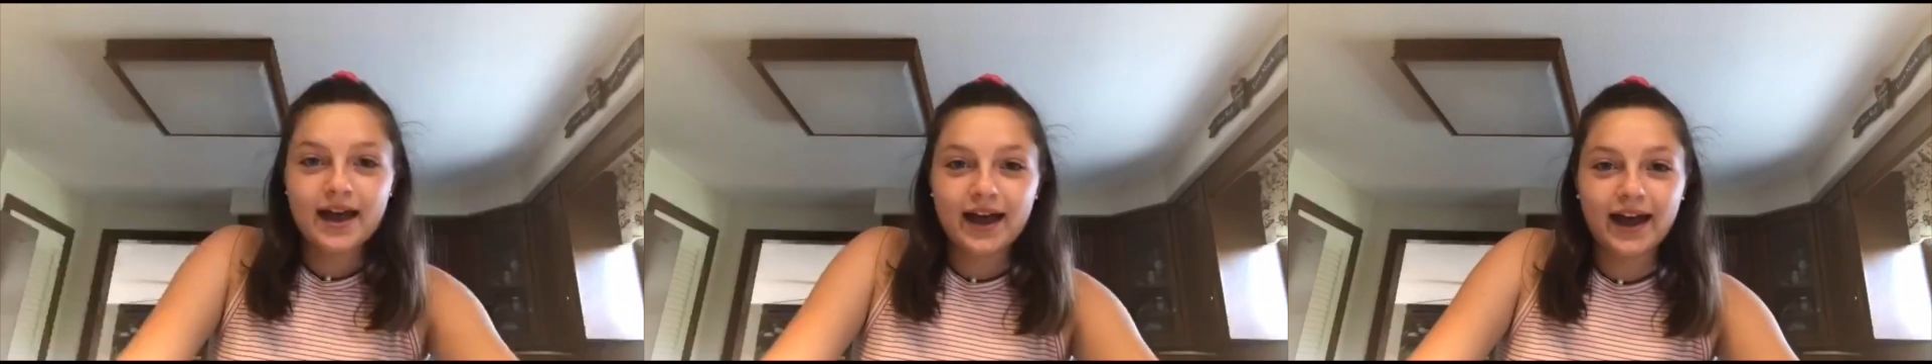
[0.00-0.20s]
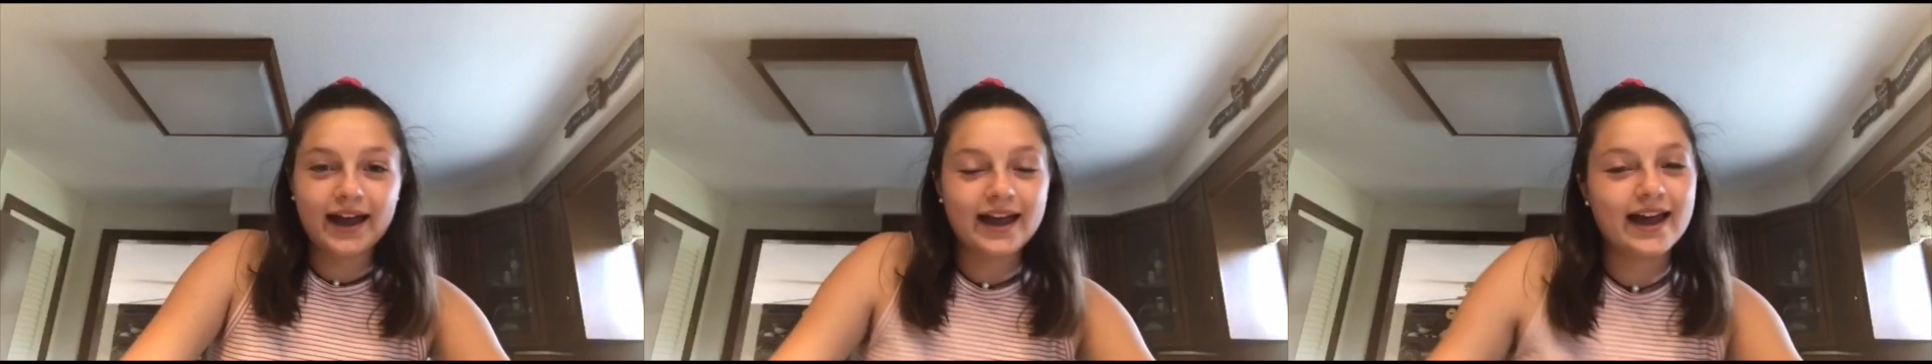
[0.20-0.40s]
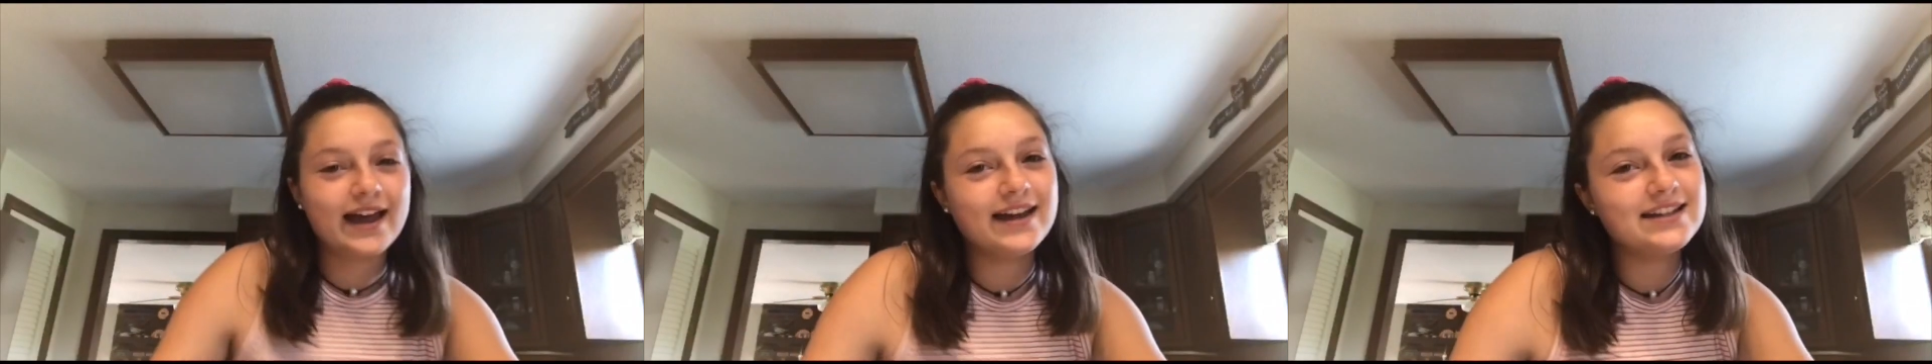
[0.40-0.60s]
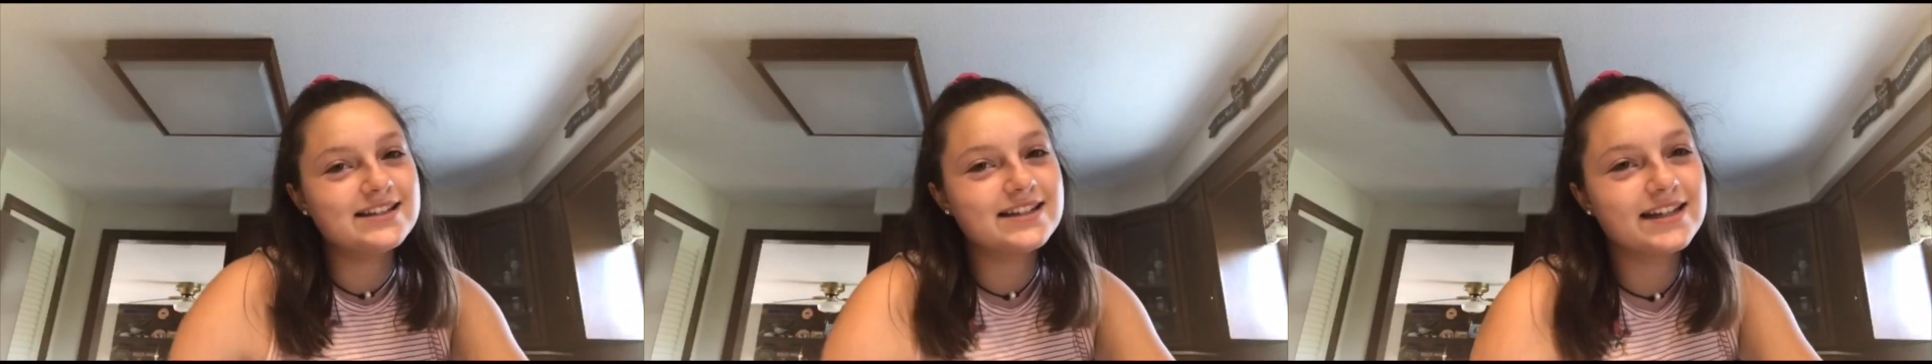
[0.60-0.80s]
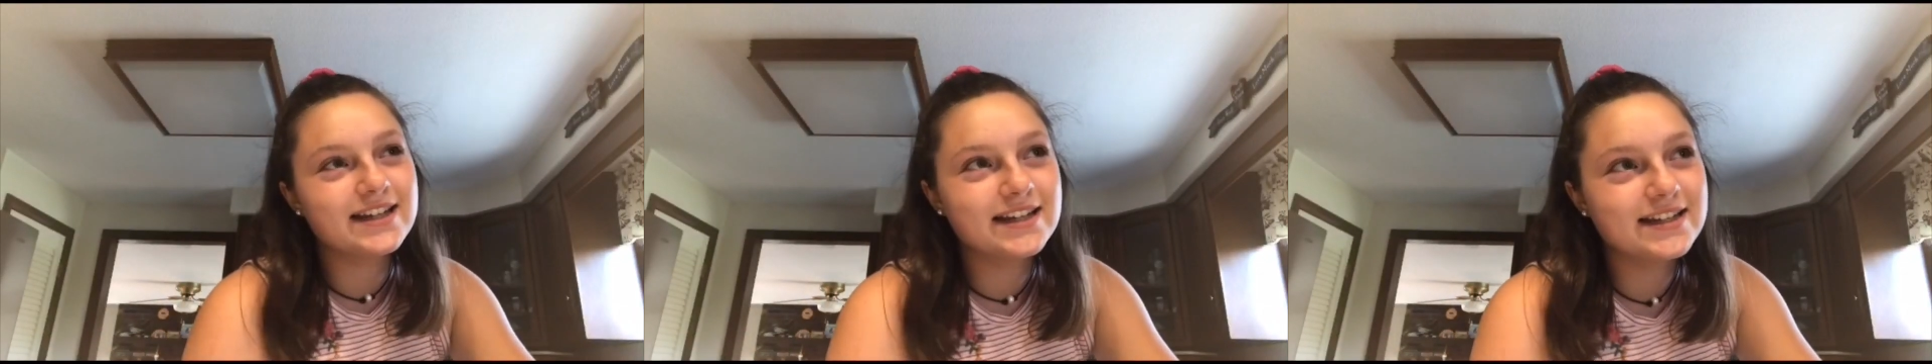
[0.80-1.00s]
Hi
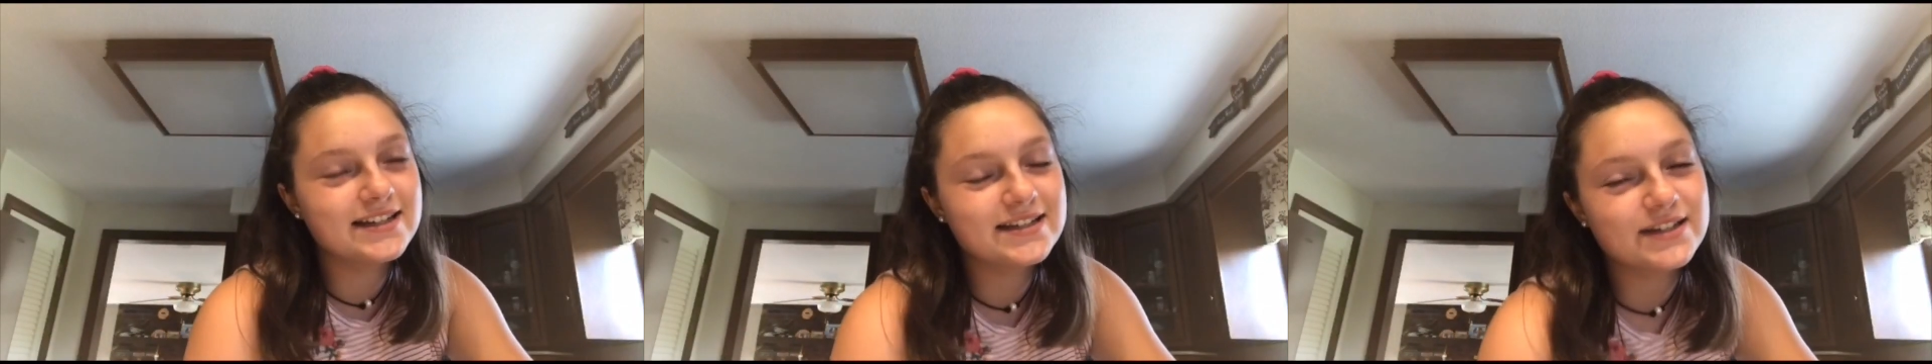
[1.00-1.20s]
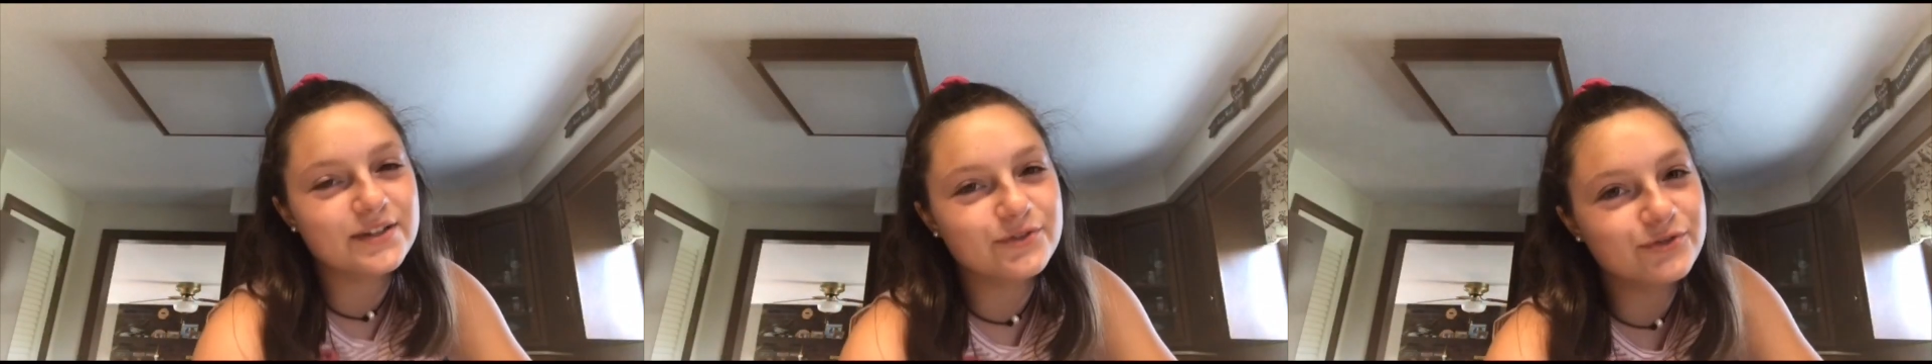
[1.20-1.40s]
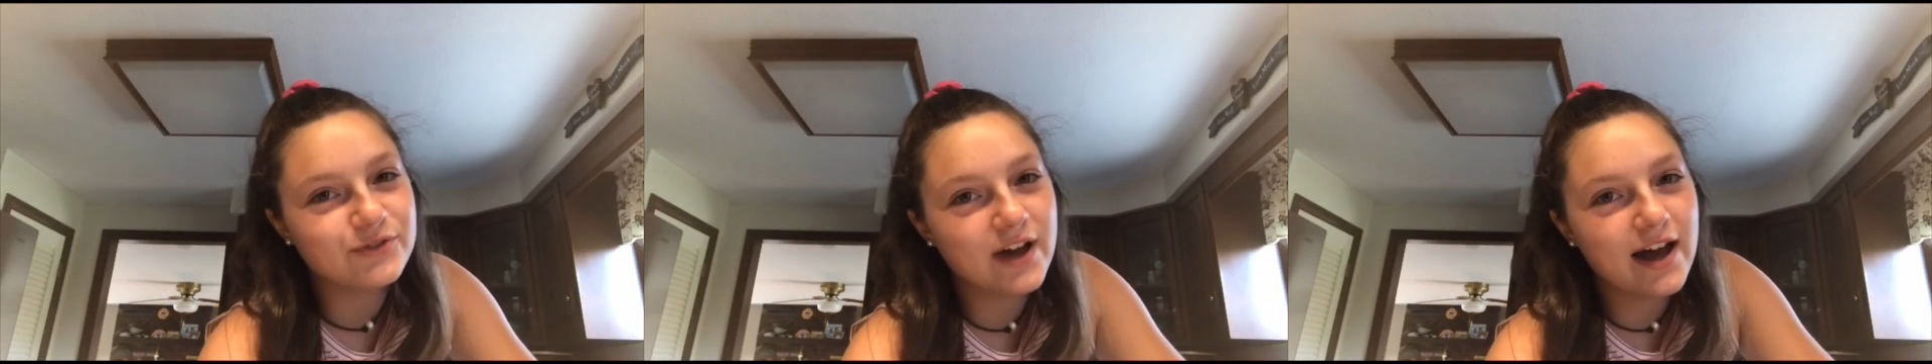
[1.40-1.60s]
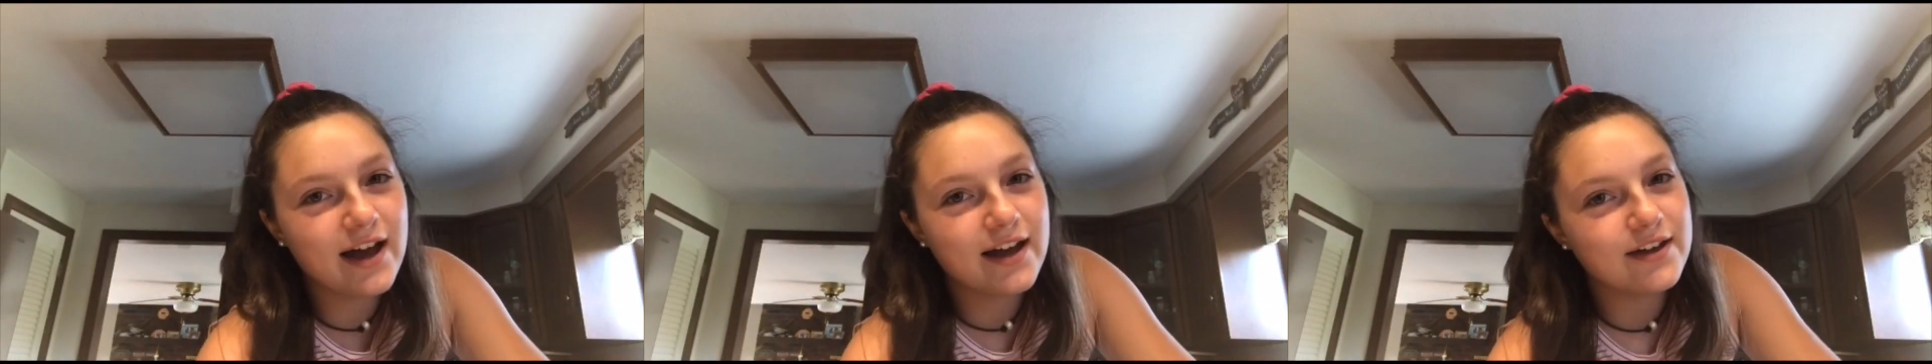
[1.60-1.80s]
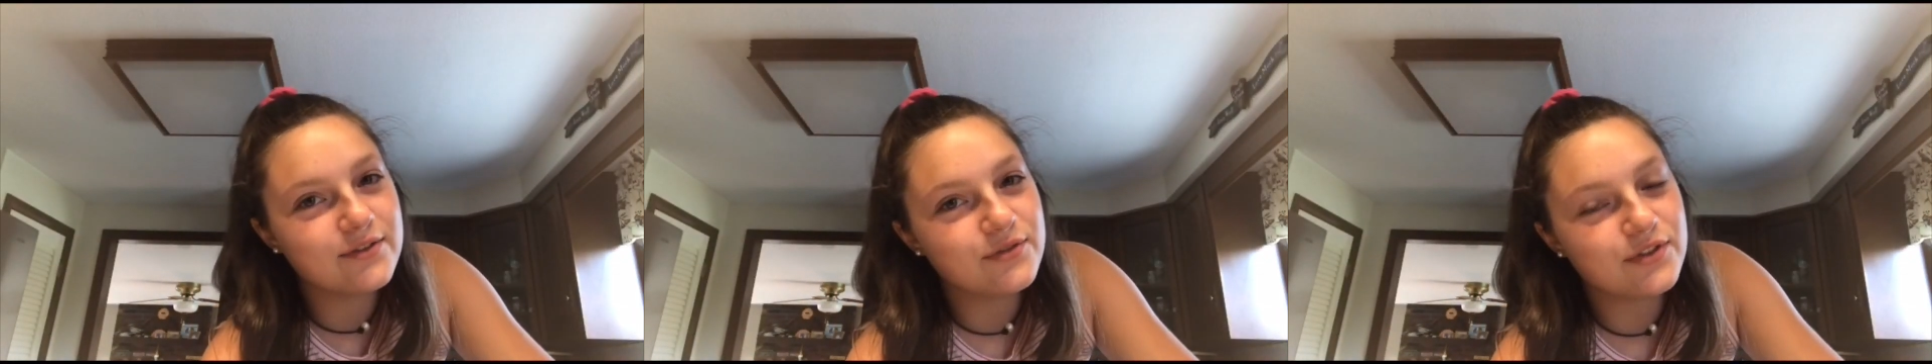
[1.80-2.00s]
guys, it is
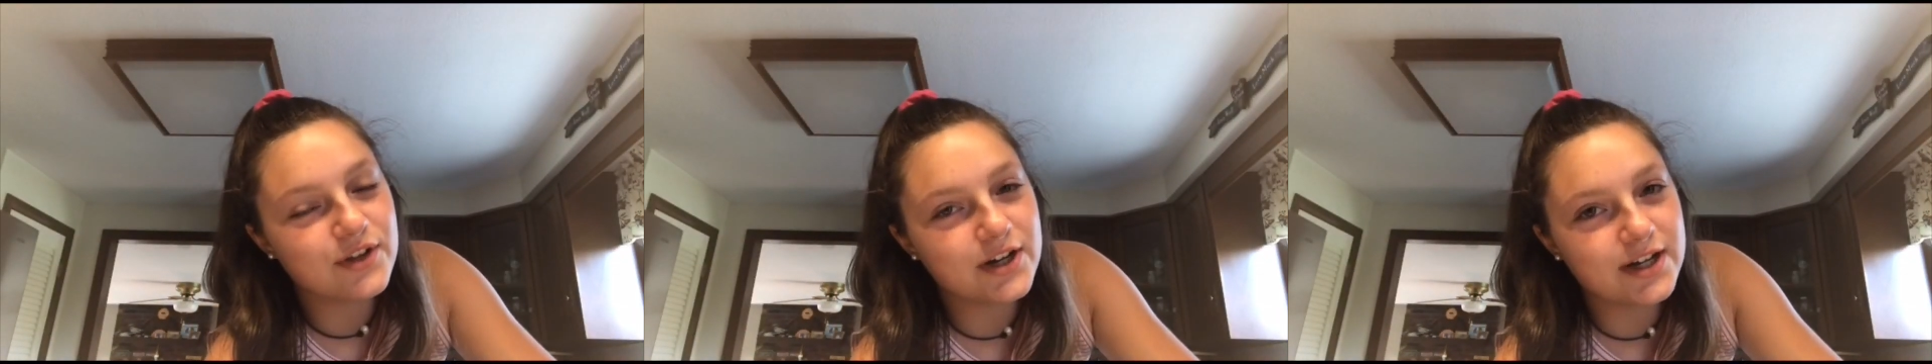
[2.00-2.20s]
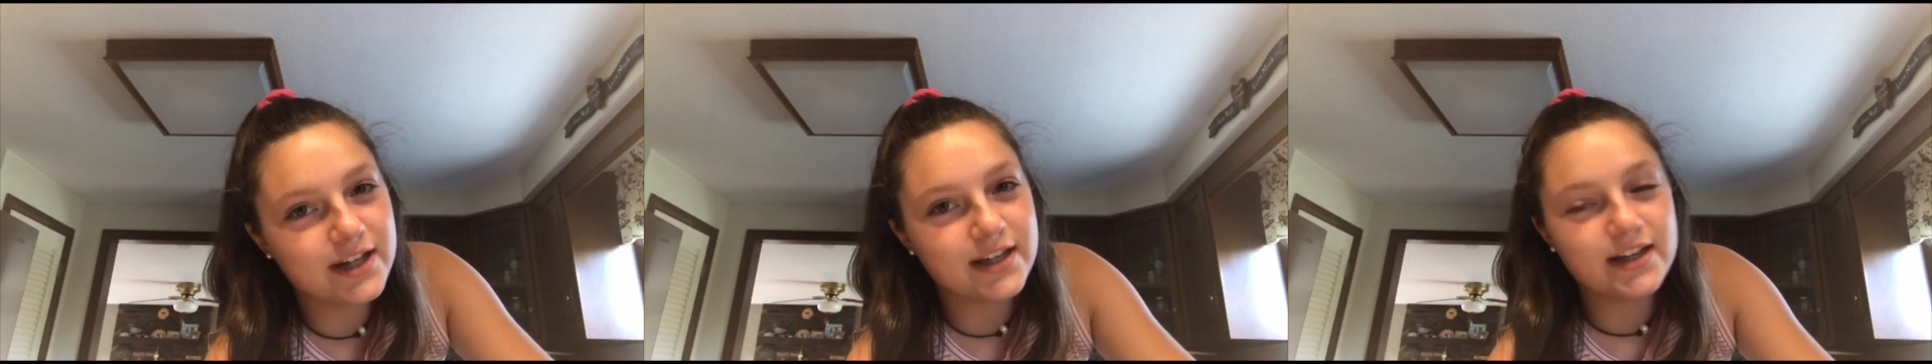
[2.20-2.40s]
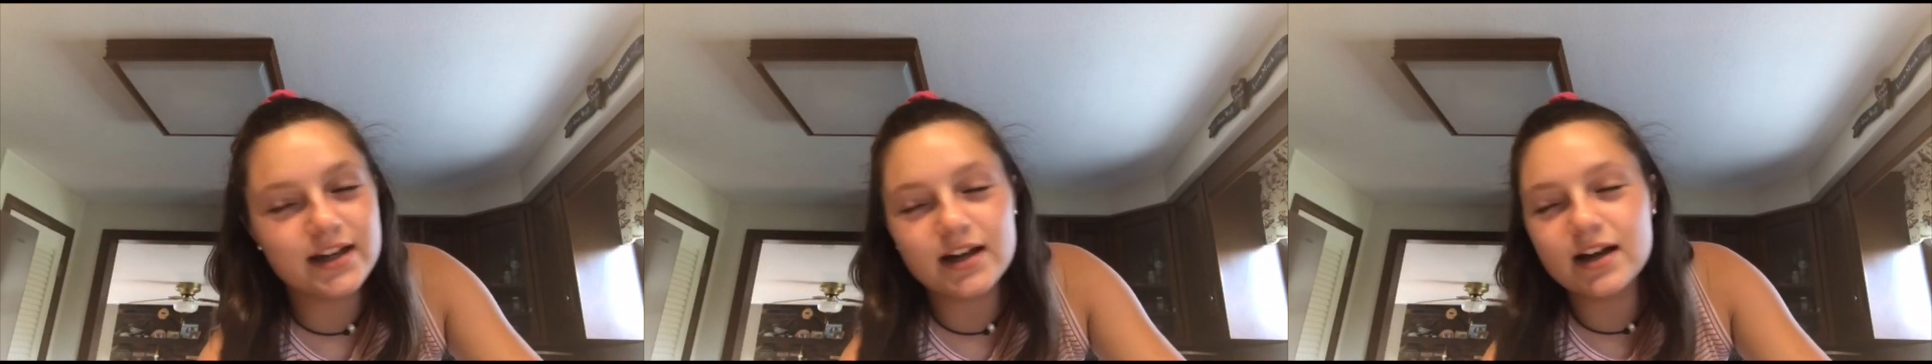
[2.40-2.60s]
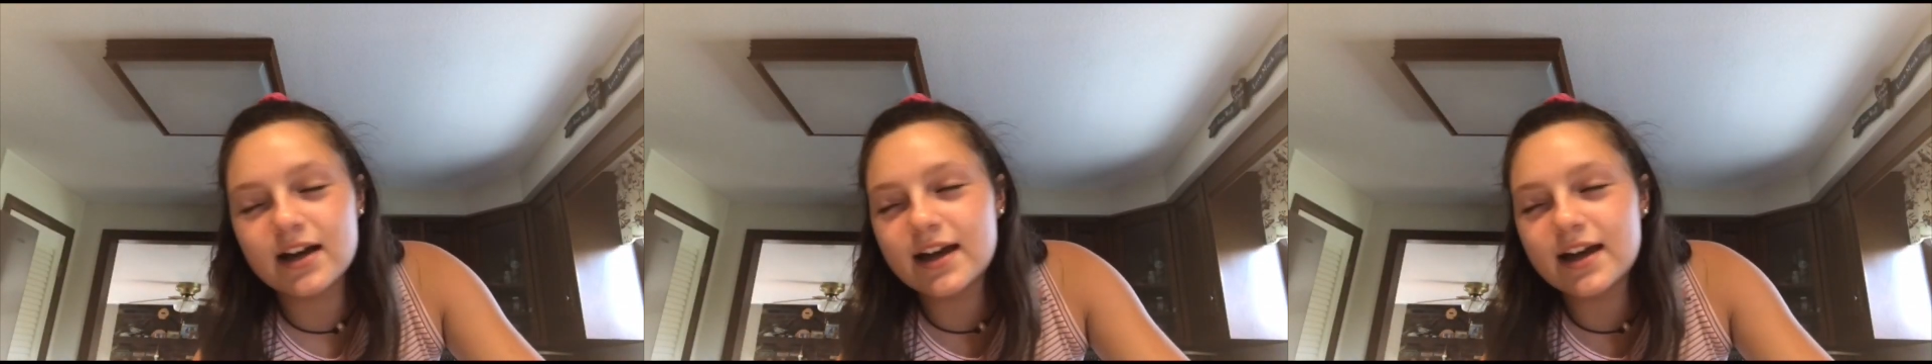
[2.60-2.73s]
5:30